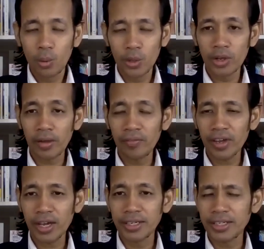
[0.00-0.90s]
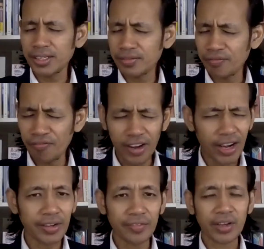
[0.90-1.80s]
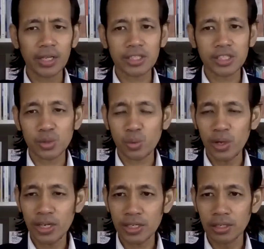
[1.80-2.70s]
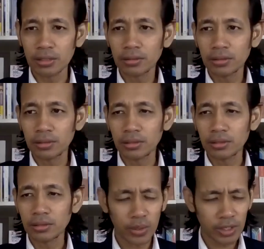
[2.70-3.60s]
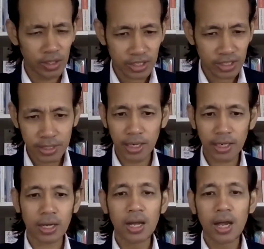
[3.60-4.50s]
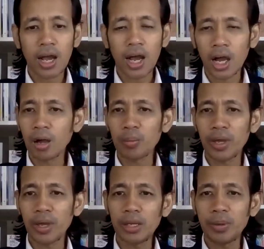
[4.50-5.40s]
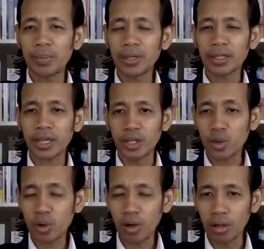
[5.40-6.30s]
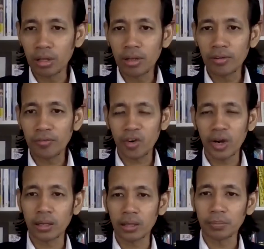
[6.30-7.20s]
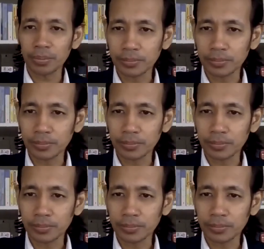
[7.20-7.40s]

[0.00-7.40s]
When you're having a very difficult situation, yeah, when you're stuck, how many people can you call for help?